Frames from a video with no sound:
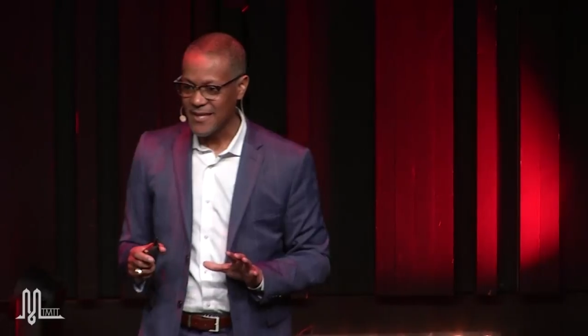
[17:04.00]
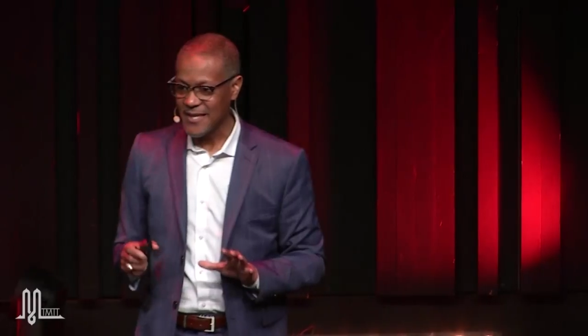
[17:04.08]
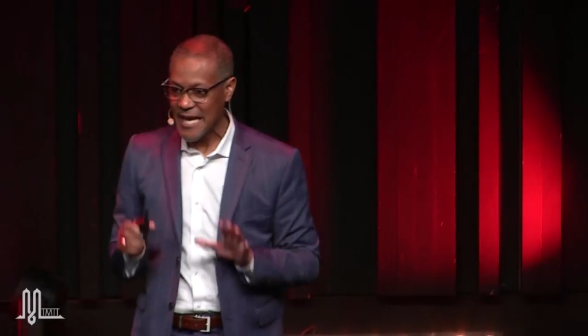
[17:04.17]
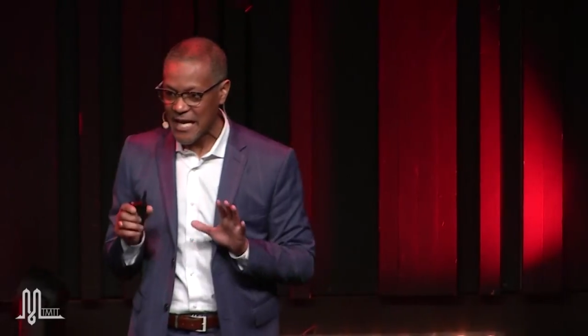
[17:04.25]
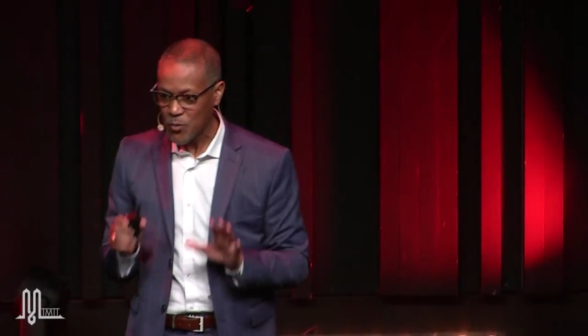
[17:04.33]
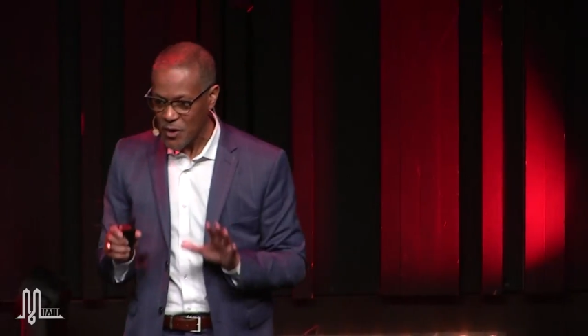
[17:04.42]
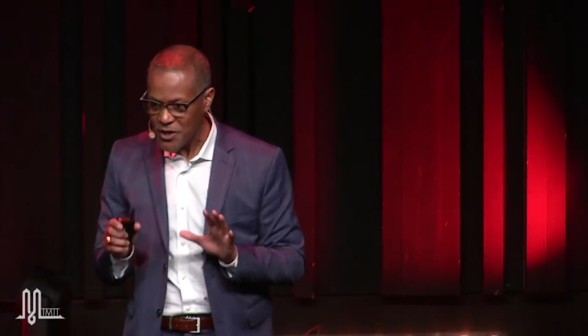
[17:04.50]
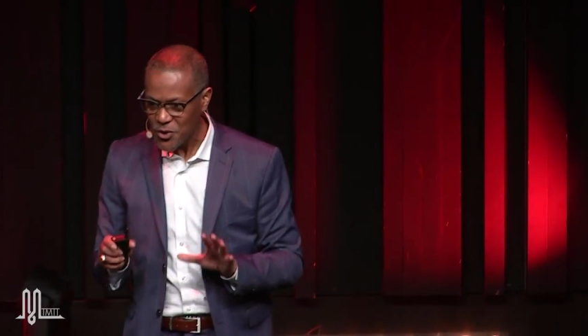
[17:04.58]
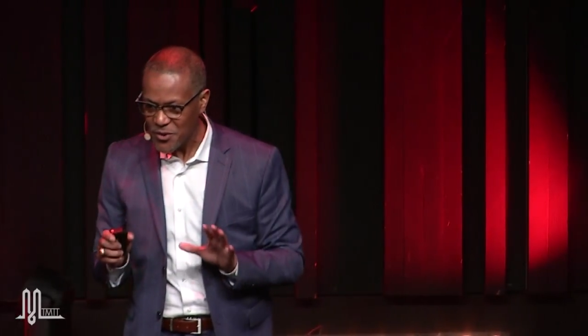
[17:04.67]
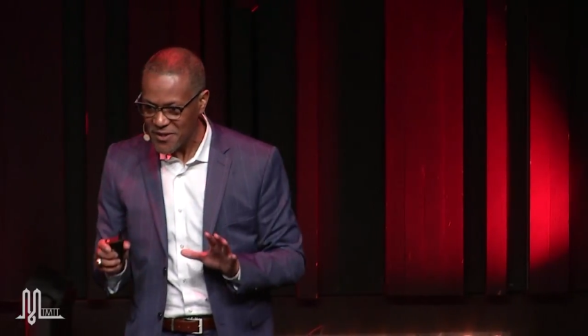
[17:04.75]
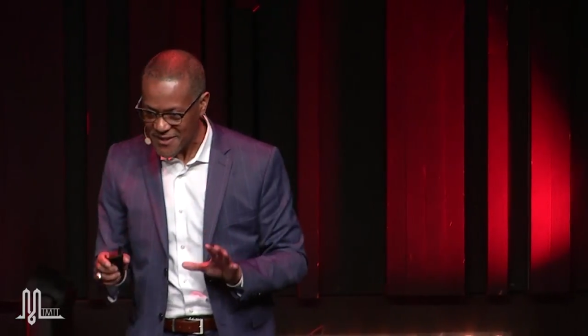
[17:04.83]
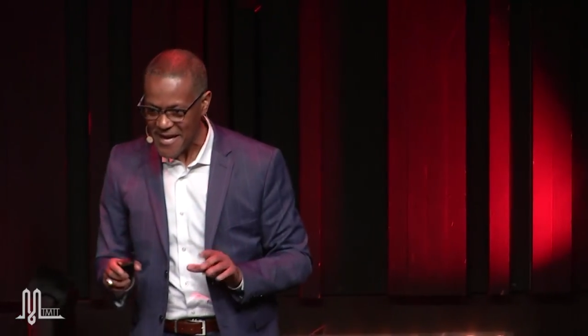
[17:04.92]
Can we
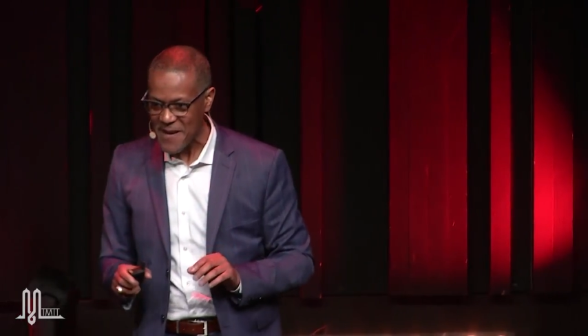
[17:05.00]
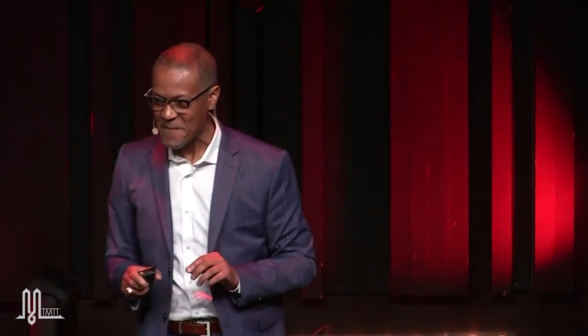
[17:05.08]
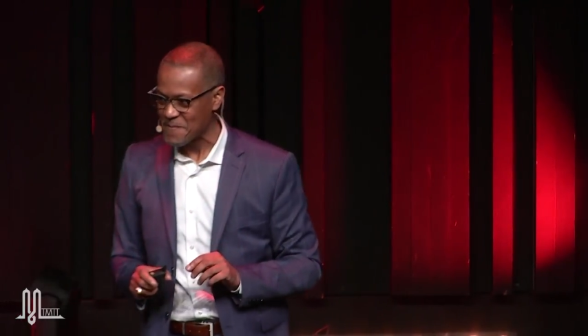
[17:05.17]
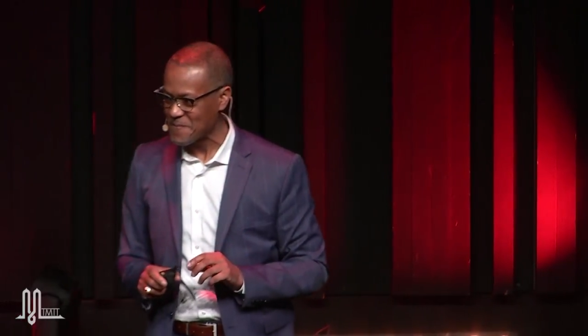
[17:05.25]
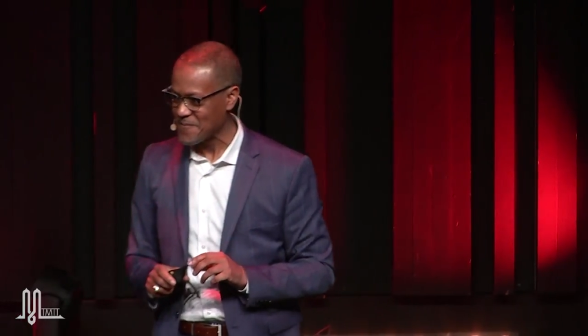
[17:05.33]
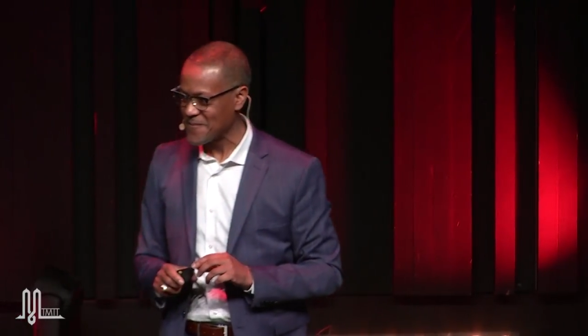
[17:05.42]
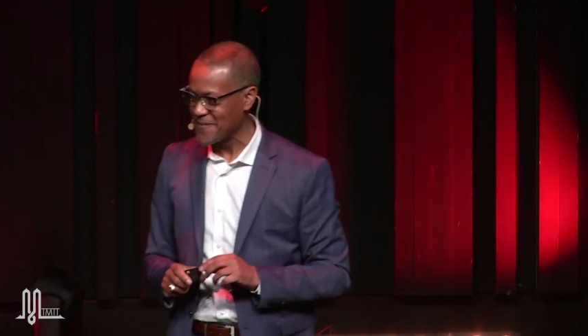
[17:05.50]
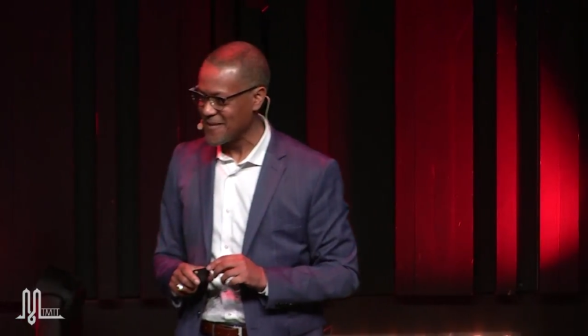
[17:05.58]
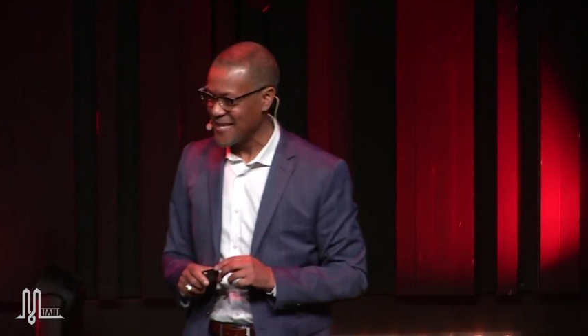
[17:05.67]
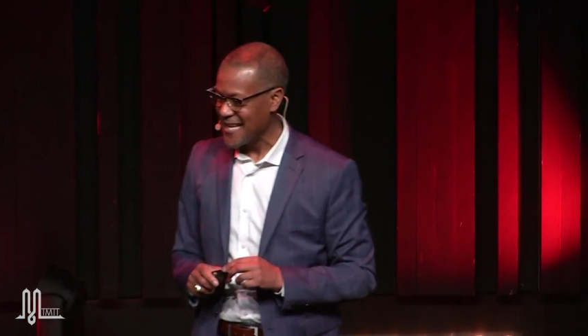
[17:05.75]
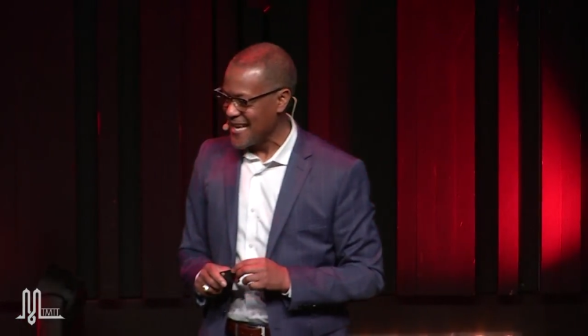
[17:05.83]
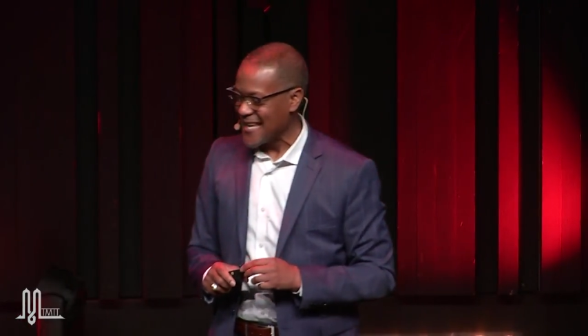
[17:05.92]
do the same?
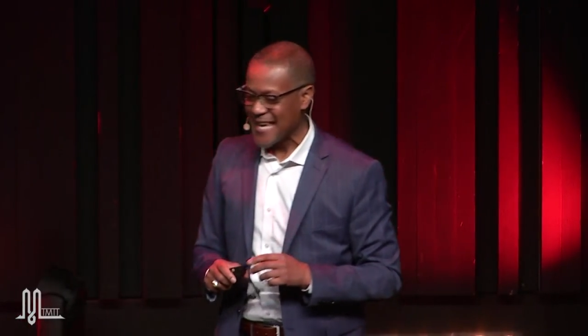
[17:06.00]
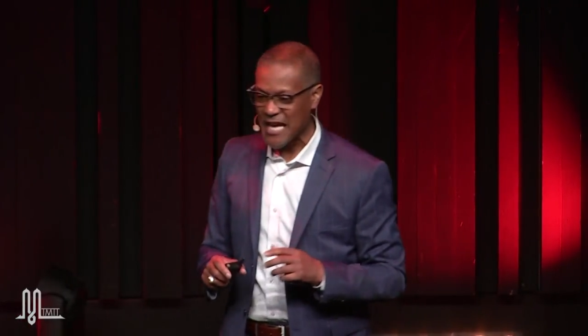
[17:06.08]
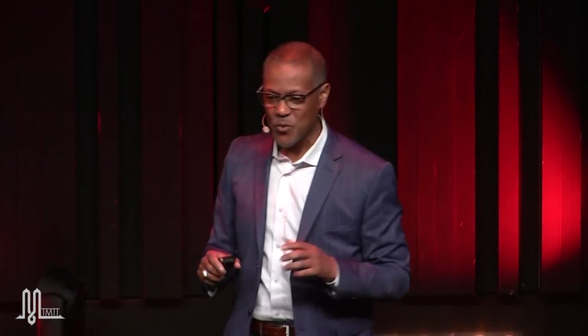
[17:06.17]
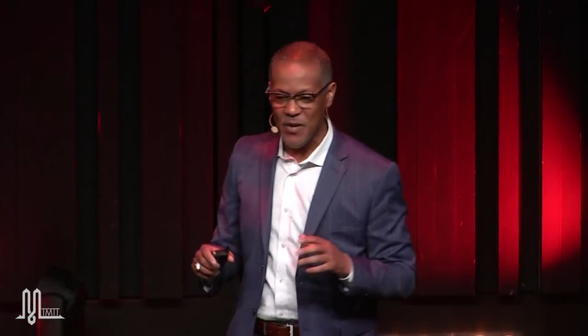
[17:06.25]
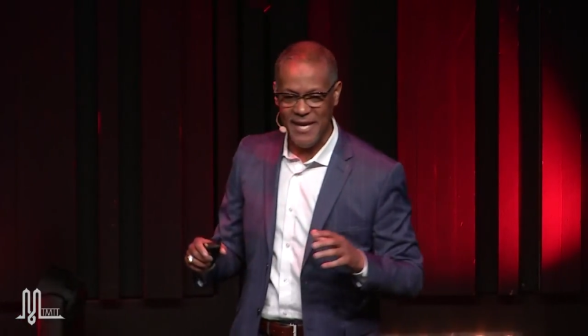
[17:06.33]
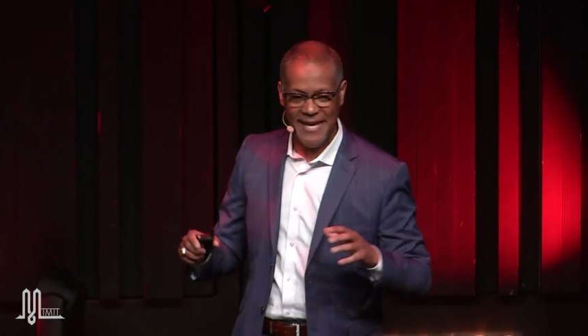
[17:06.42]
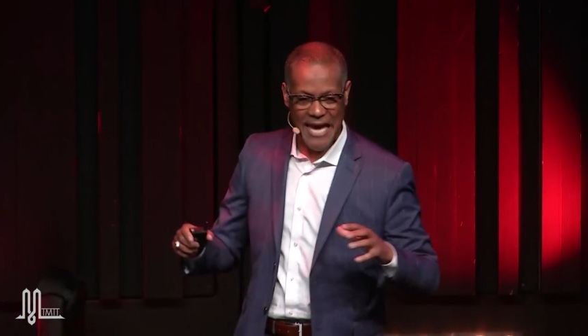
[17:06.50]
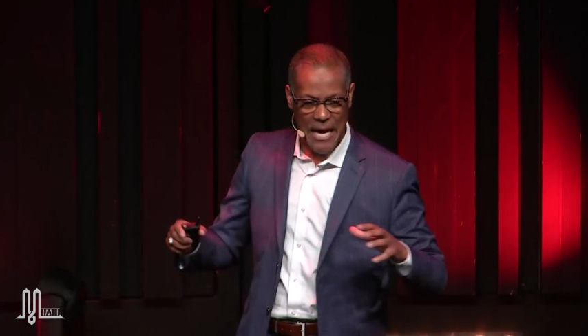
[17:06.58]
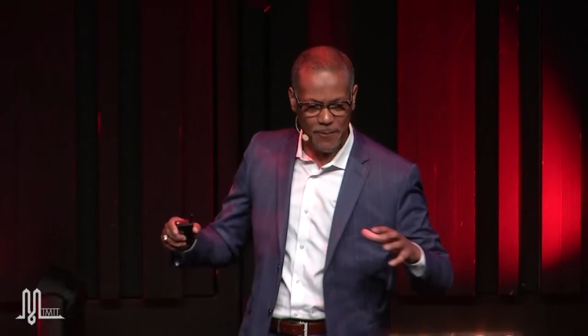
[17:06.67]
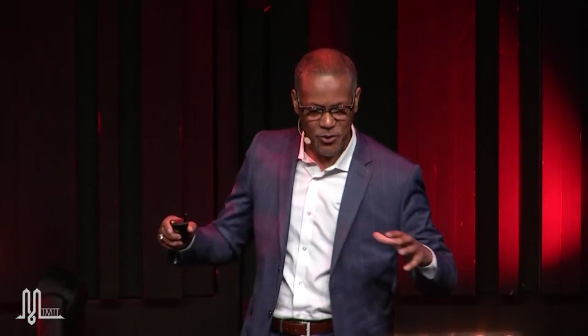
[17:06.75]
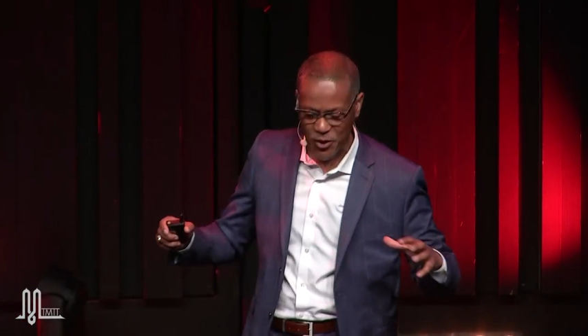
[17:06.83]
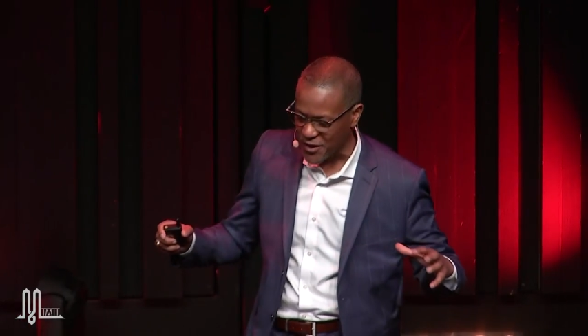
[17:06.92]
Can we
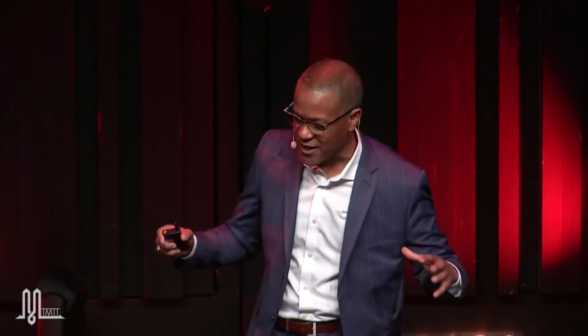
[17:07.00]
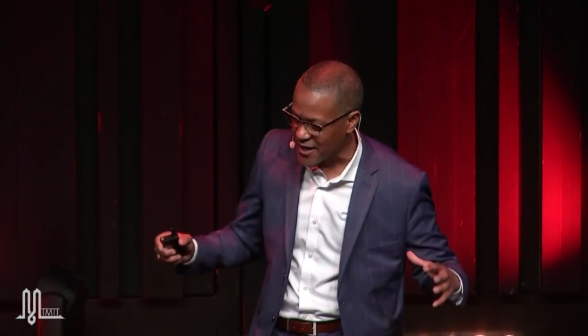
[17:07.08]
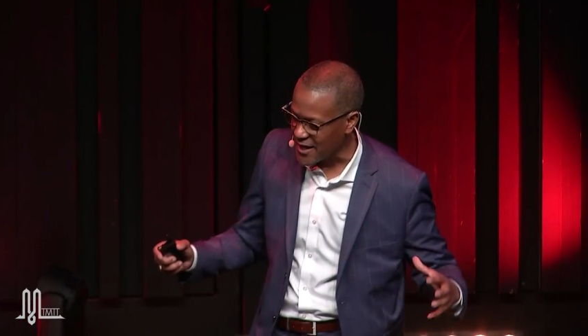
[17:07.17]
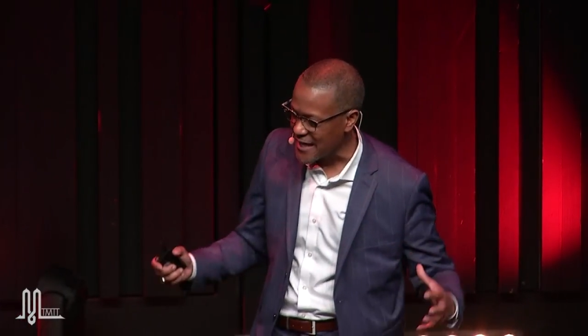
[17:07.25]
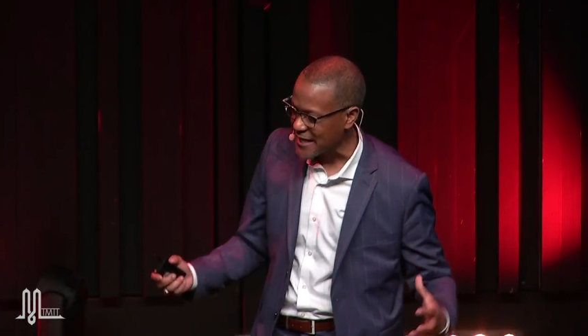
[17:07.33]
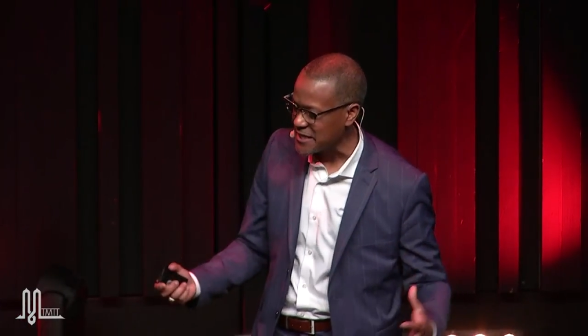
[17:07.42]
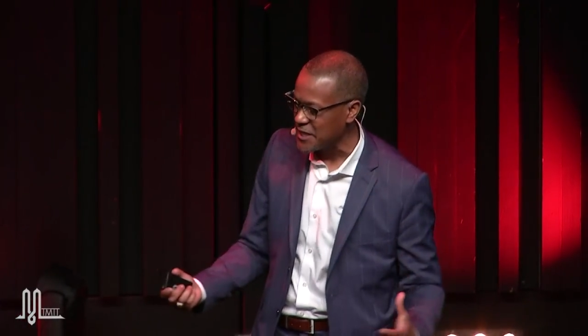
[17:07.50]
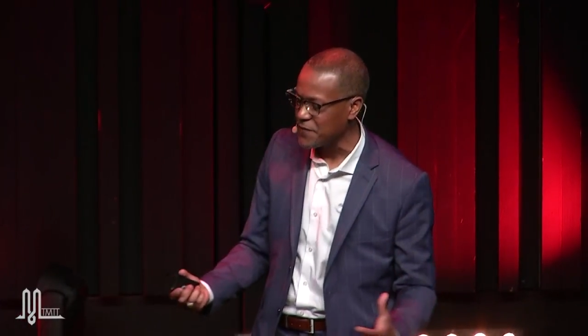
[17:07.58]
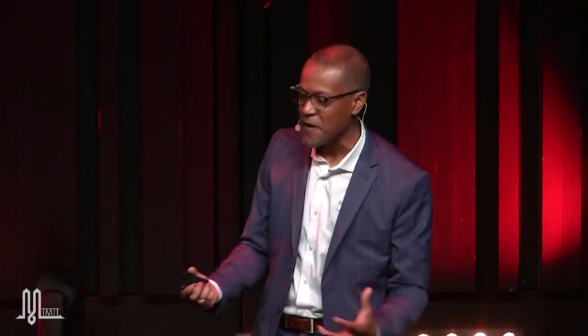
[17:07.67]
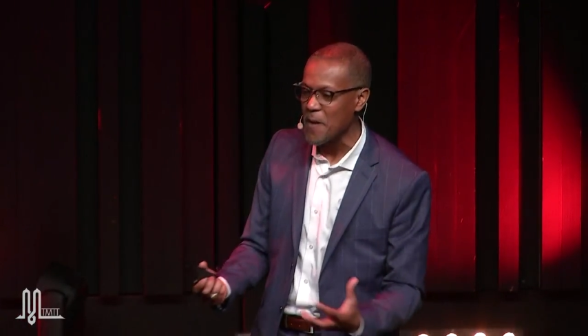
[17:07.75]
capture the collective